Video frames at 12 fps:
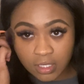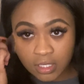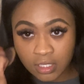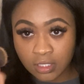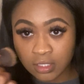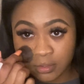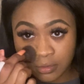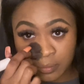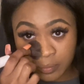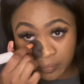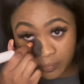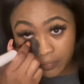
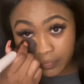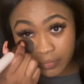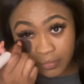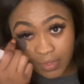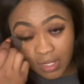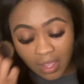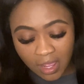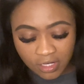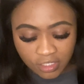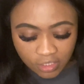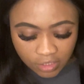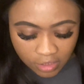And I
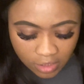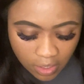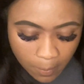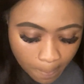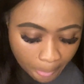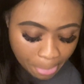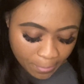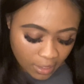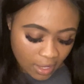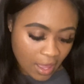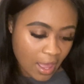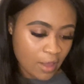
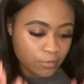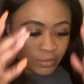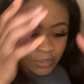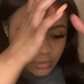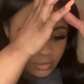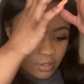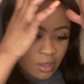was